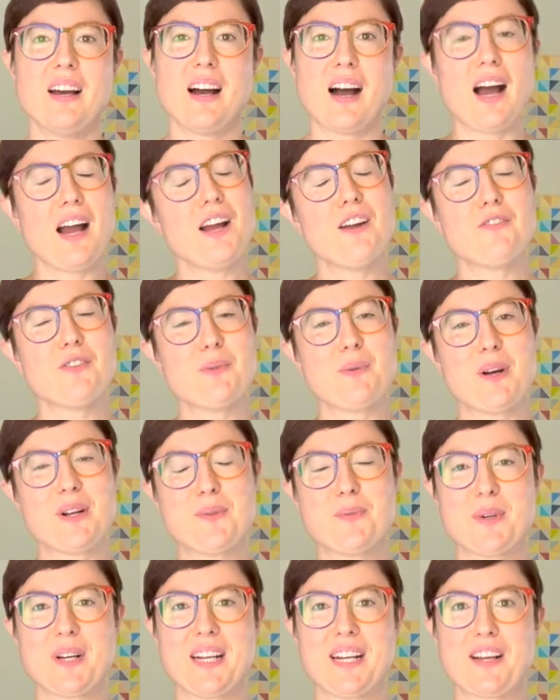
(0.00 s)
Hi
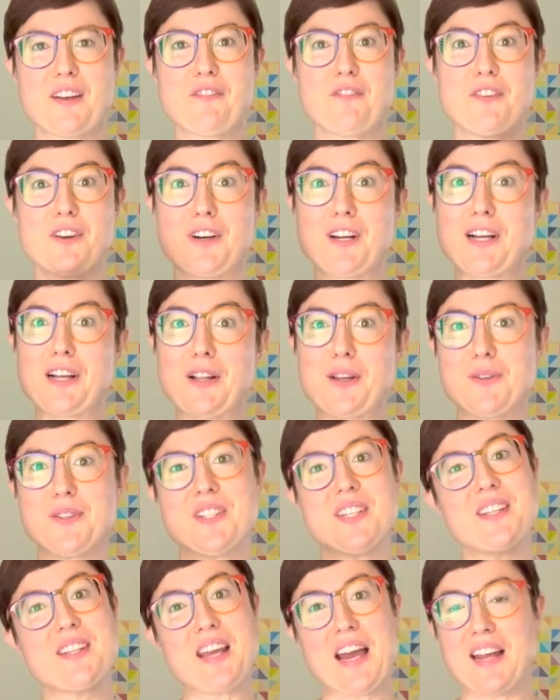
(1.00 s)
everyone, we're getting very
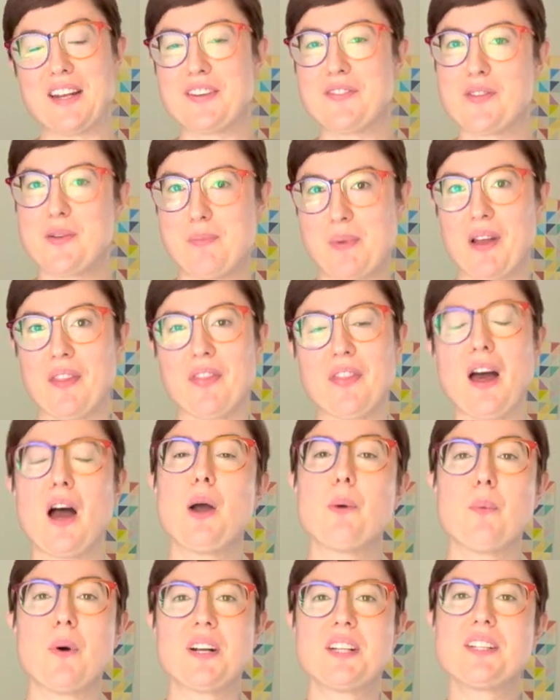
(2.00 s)
close to the end of the month.
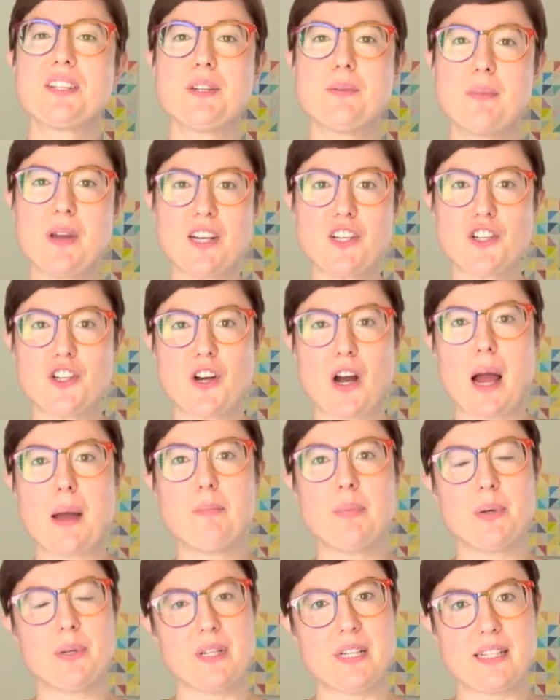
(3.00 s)
I wanted to make sure I
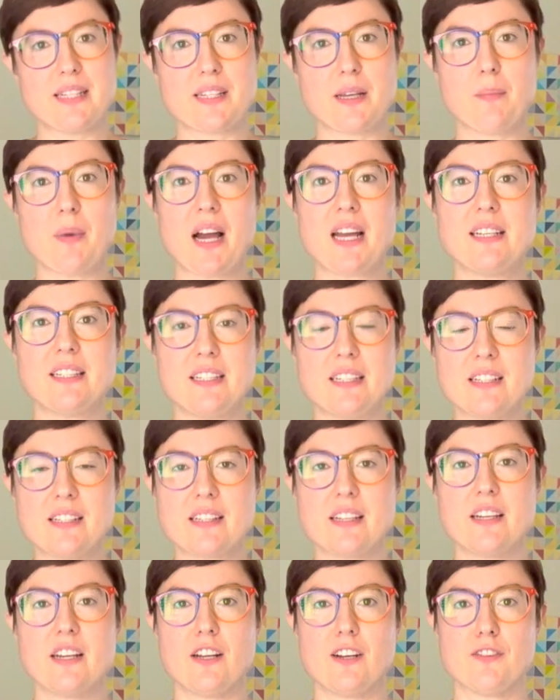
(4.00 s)
put in some
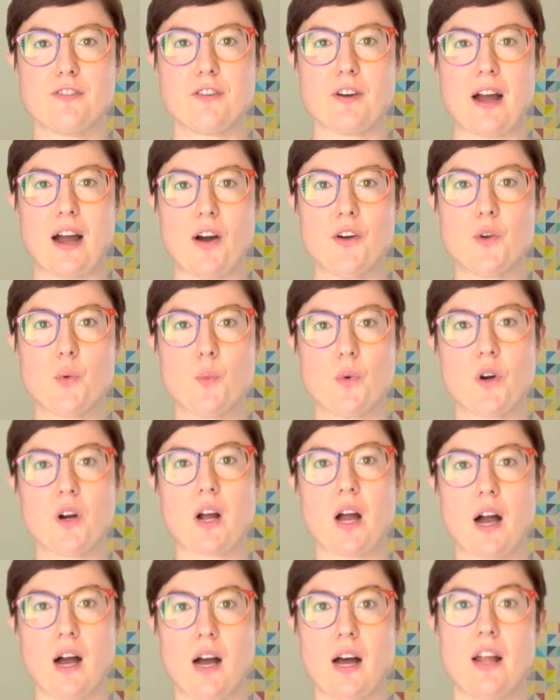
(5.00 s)
ideas in here for how to
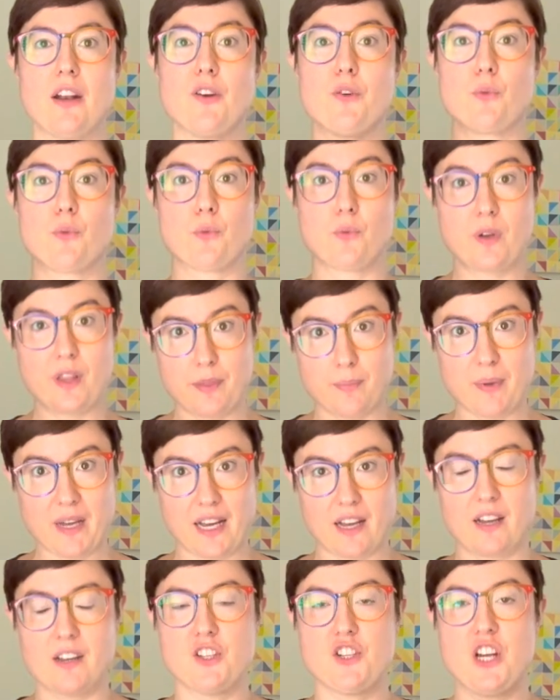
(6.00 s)
work on
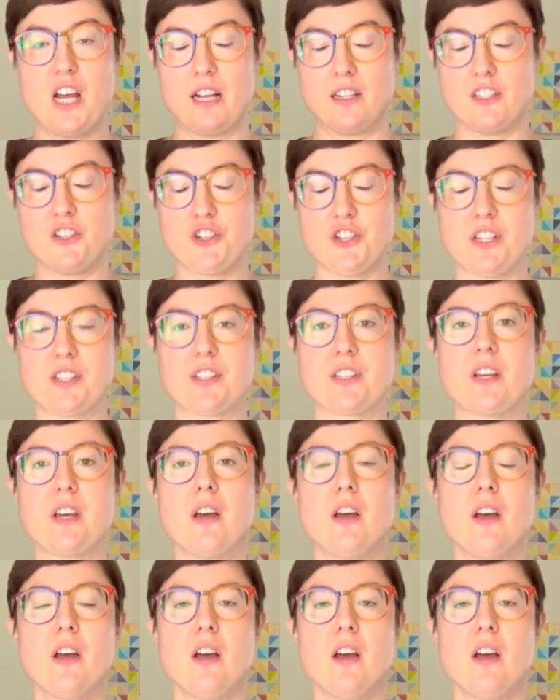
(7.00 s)
rhythmic challenges.